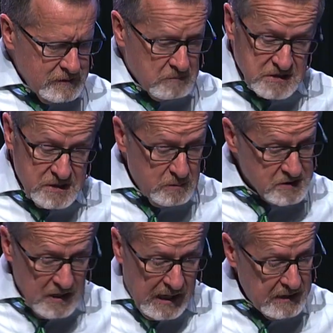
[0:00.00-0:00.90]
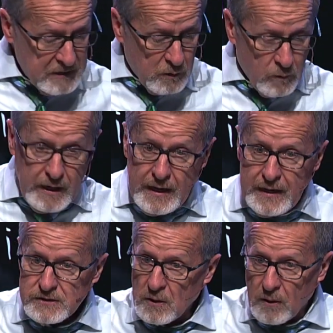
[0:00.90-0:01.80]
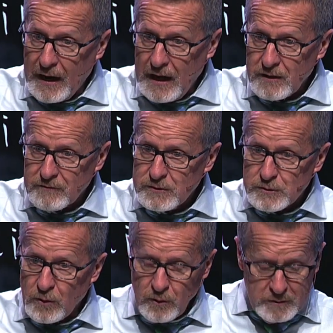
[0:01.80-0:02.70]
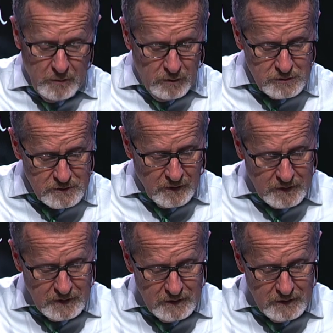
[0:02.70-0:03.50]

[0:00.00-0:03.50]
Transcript: but she was not in a rage or out of control emotionally.